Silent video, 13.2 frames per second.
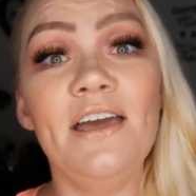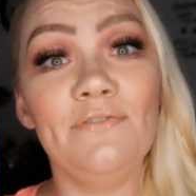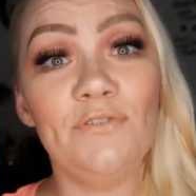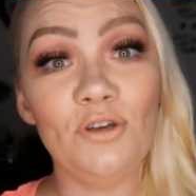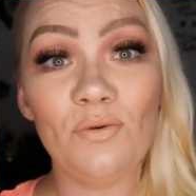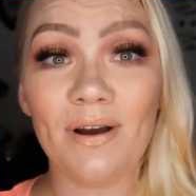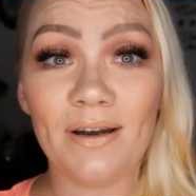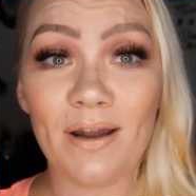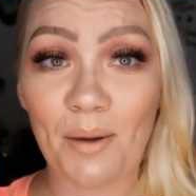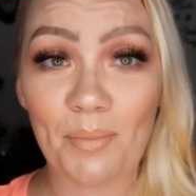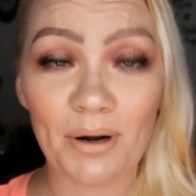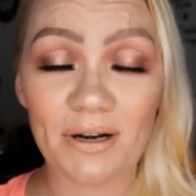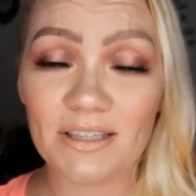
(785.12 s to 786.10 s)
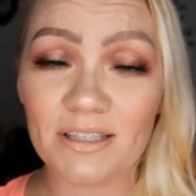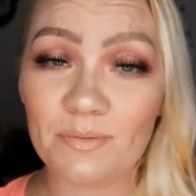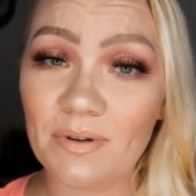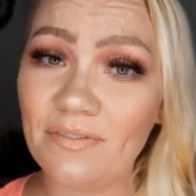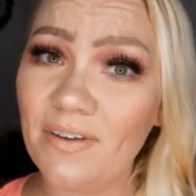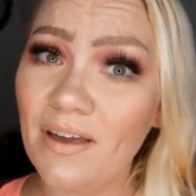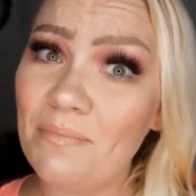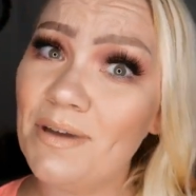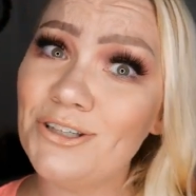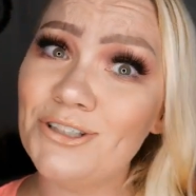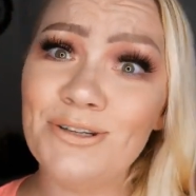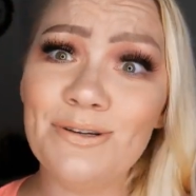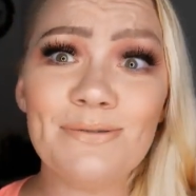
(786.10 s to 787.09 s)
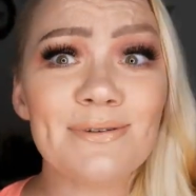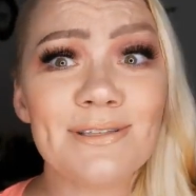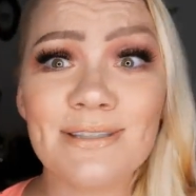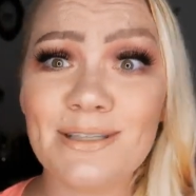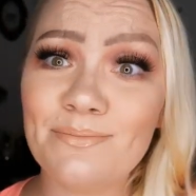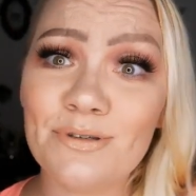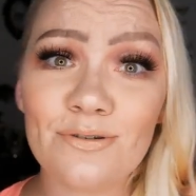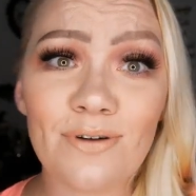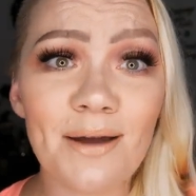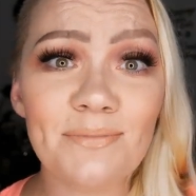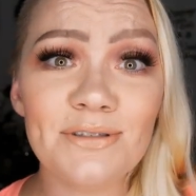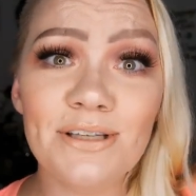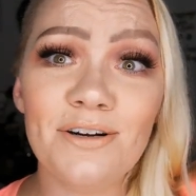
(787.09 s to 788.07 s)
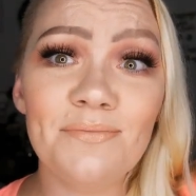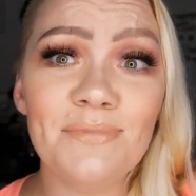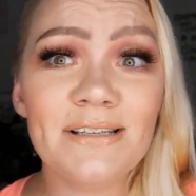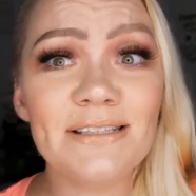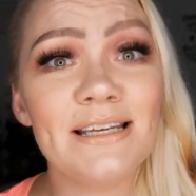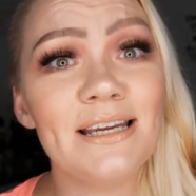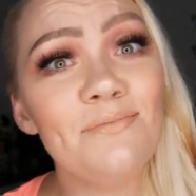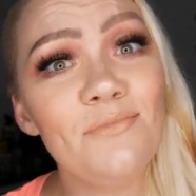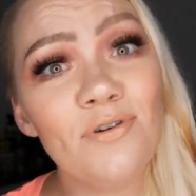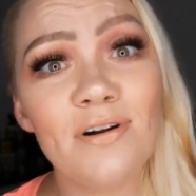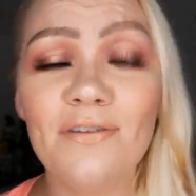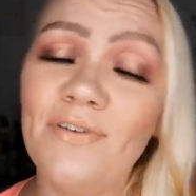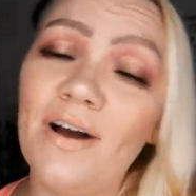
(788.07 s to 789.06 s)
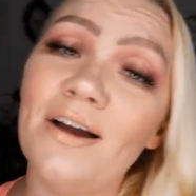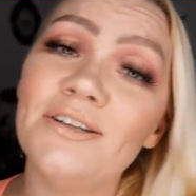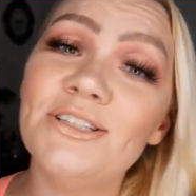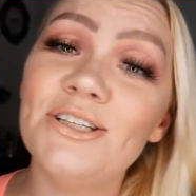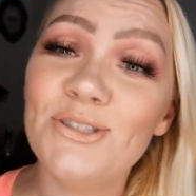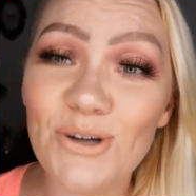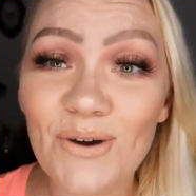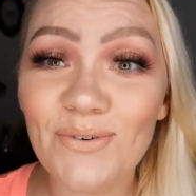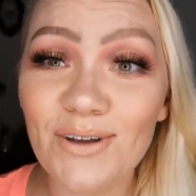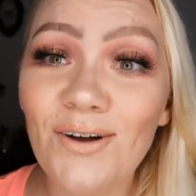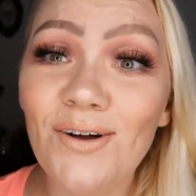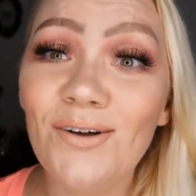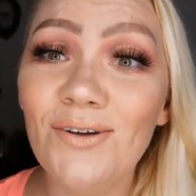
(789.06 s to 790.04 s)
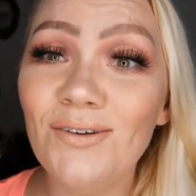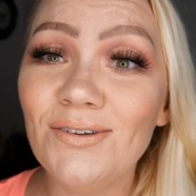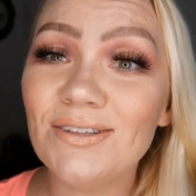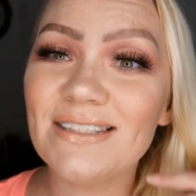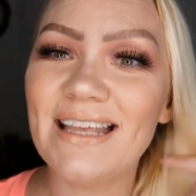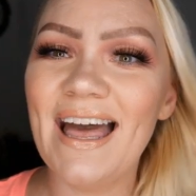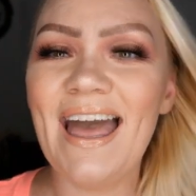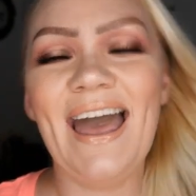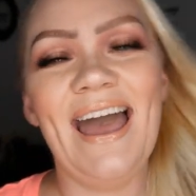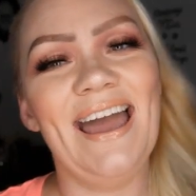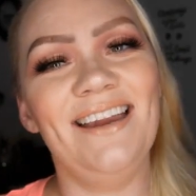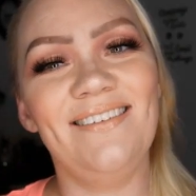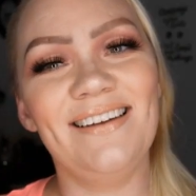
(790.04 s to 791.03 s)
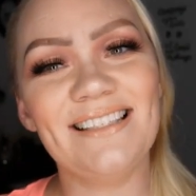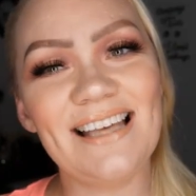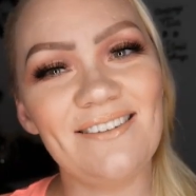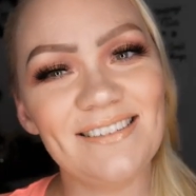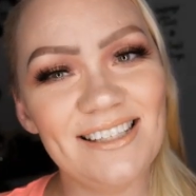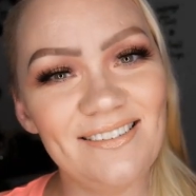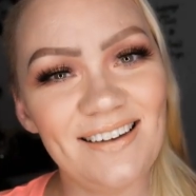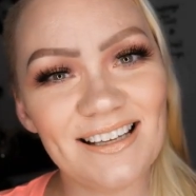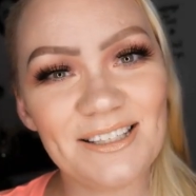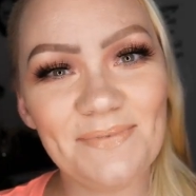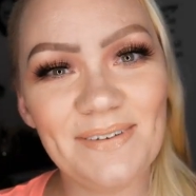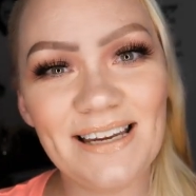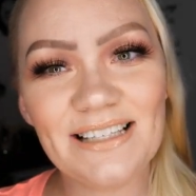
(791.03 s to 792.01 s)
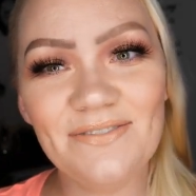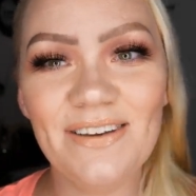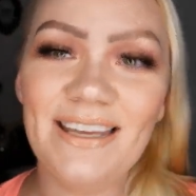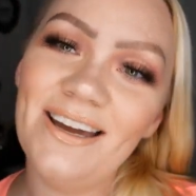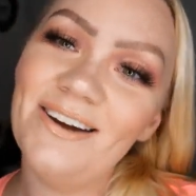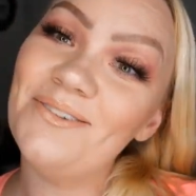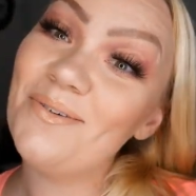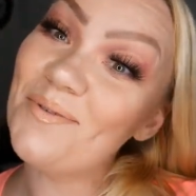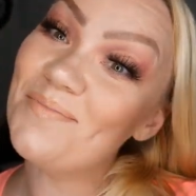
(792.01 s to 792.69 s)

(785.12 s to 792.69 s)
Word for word: if you are not a part of the Split Fam, make sure you subscribe so you don't miss any more of our tutorials. Anyways, I will see you guys in my next video.